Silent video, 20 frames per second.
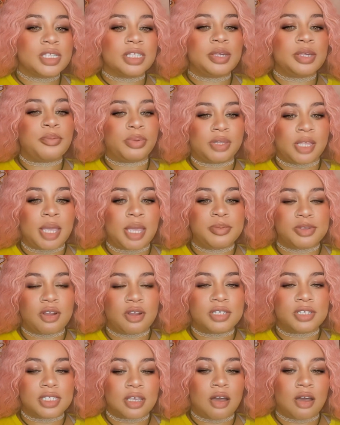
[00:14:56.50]
blames
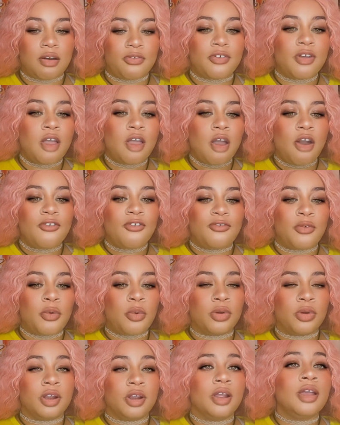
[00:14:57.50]
herself
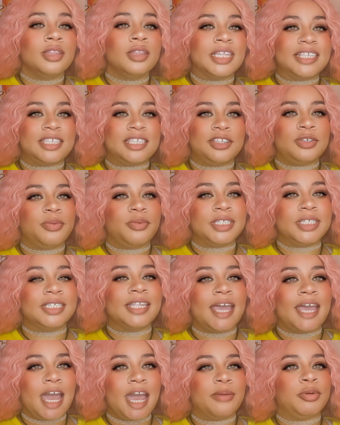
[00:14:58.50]
for the situation that
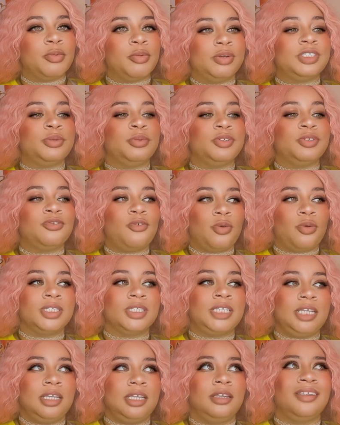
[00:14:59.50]
happened when she was
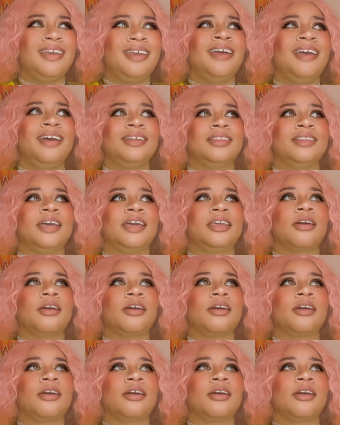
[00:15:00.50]
14. Like,